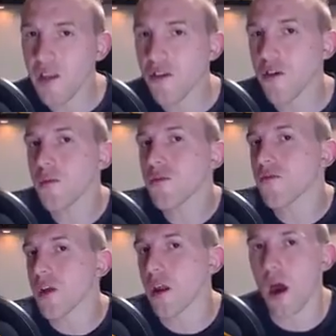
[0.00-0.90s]
In terms
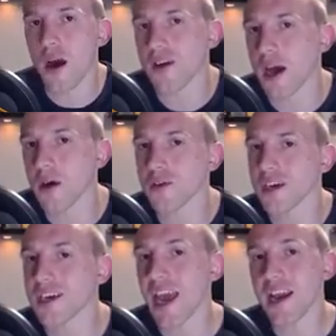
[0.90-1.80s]
of the Lava Hound,
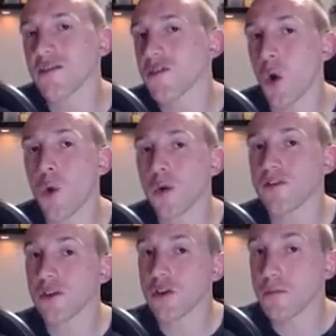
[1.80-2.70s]
again, it's not
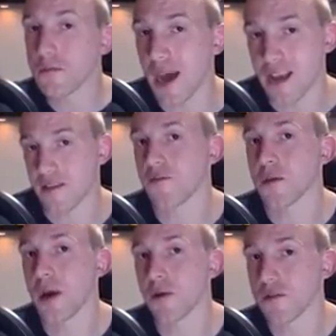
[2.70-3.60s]
going to do massive
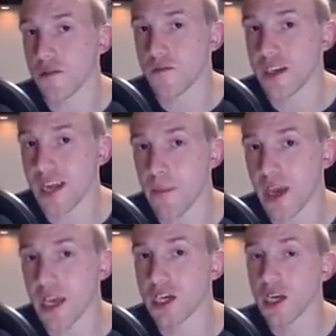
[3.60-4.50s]
amounts of
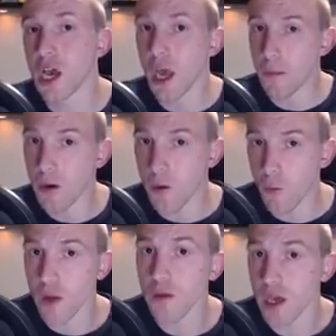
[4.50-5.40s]
damage, but it
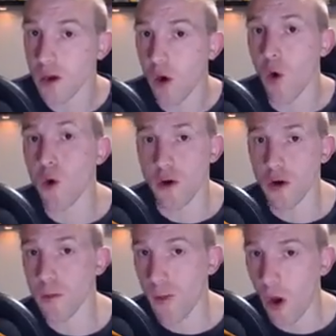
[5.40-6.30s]
will be caught
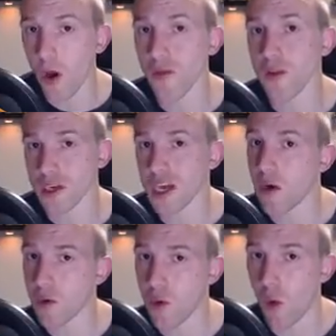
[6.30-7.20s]
up on the
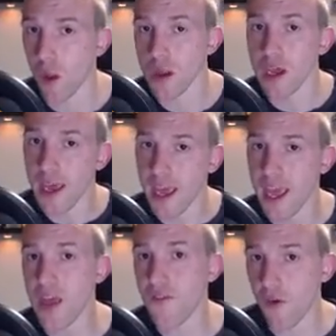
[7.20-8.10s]
Town Hall
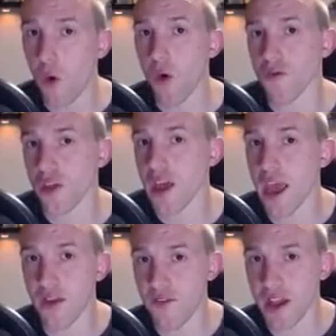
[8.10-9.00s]
if all of the
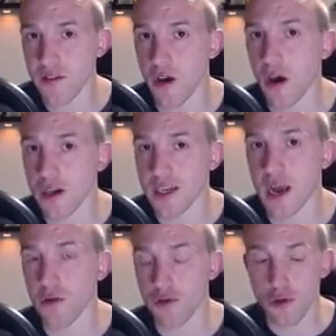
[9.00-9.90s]
air defense are
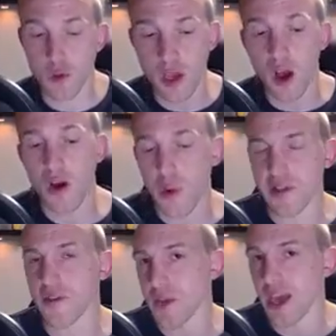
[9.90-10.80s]
down. So we are
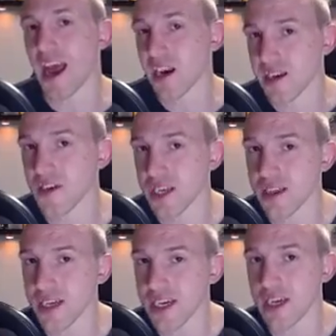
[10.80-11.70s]
going to be
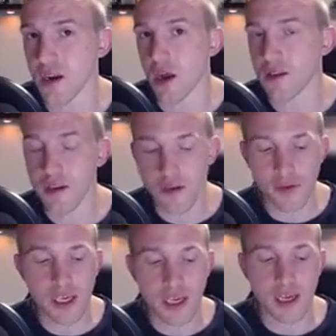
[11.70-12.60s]
activating the Eagle
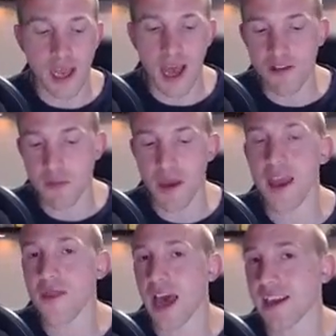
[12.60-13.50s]
Artillery here guys.
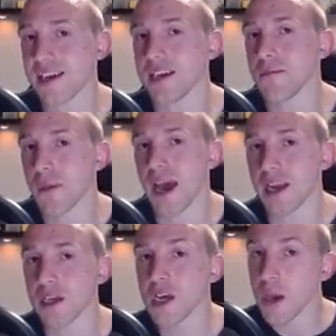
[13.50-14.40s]
Bear that in
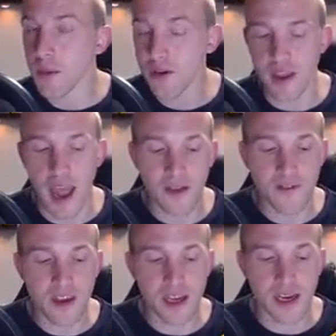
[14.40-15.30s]
mind, because I
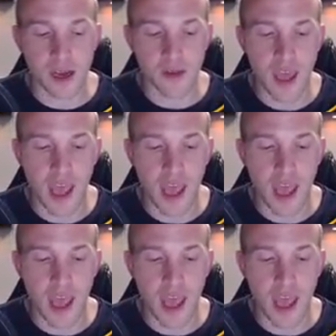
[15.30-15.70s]
have taken out